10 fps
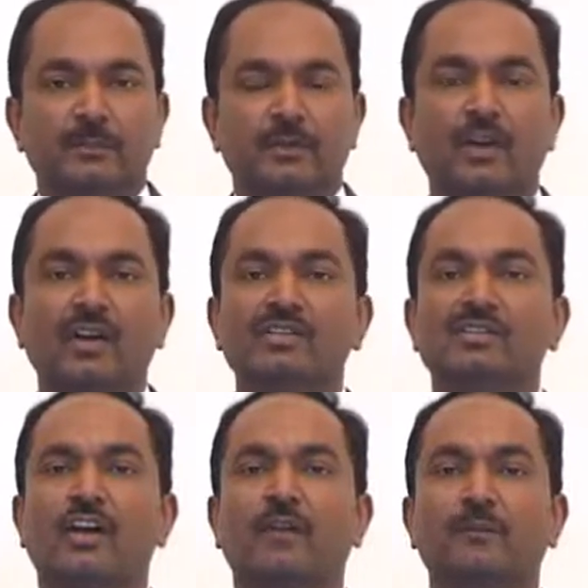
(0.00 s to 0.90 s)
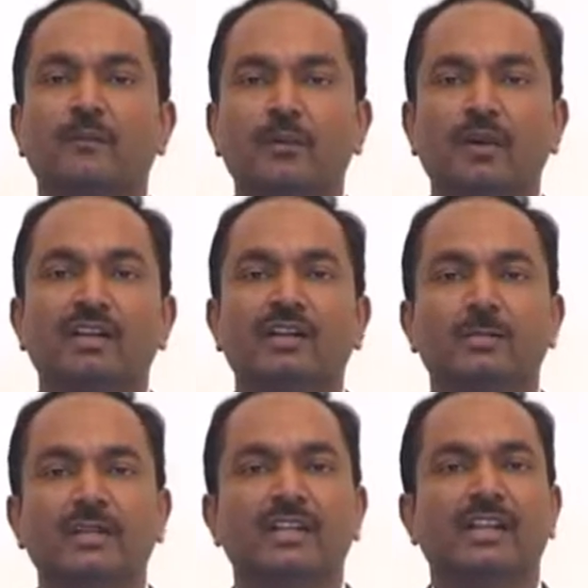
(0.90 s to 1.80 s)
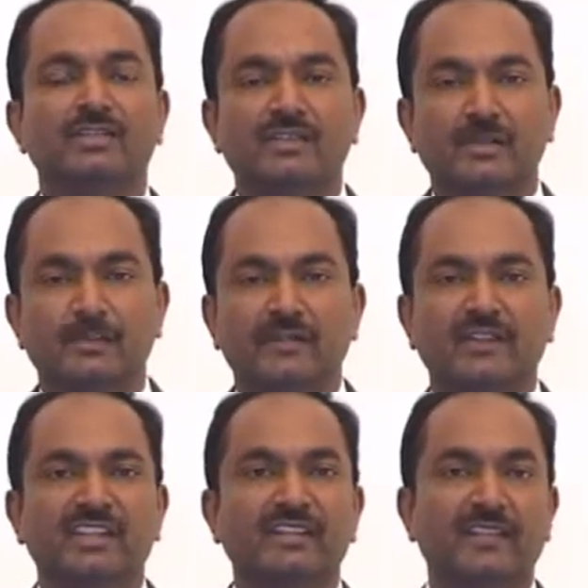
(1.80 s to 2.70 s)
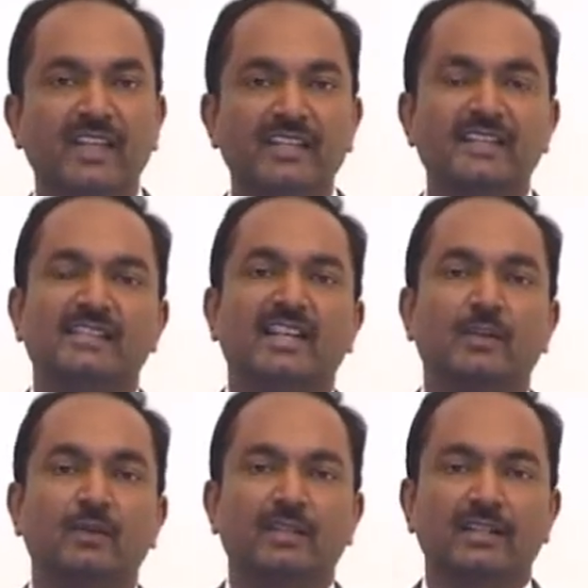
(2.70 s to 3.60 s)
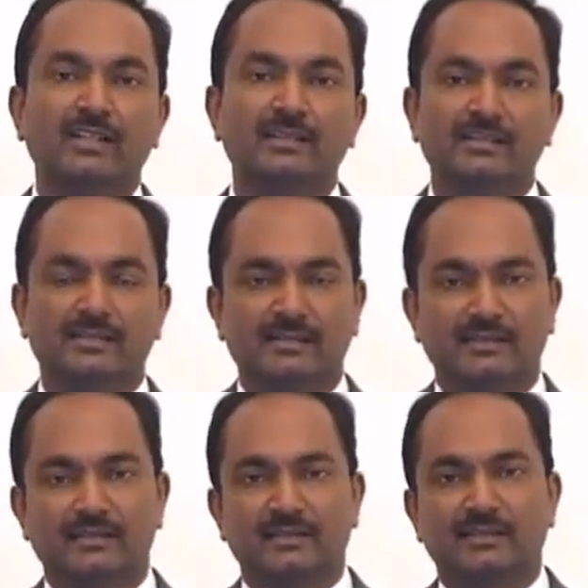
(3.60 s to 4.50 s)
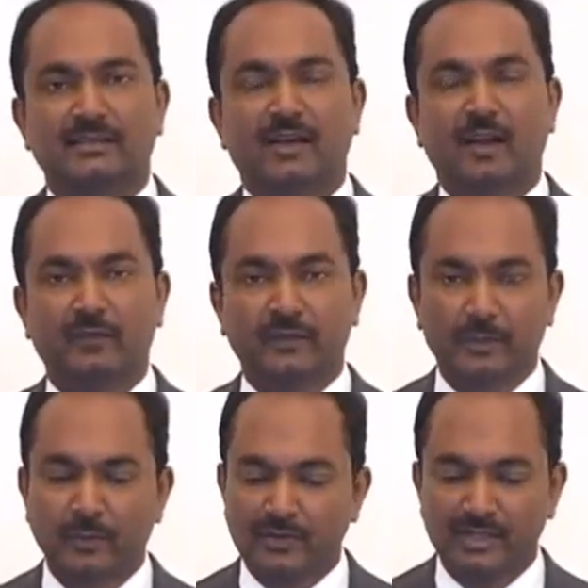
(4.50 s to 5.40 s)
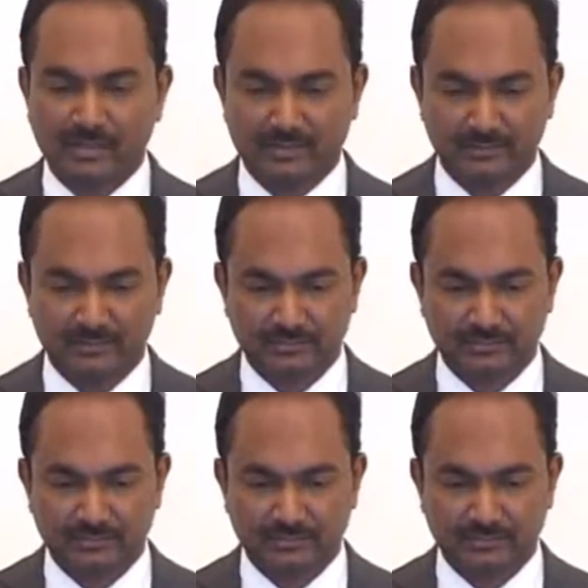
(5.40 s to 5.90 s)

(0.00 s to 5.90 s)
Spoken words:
because of poor communication between the various stakeholders of the project.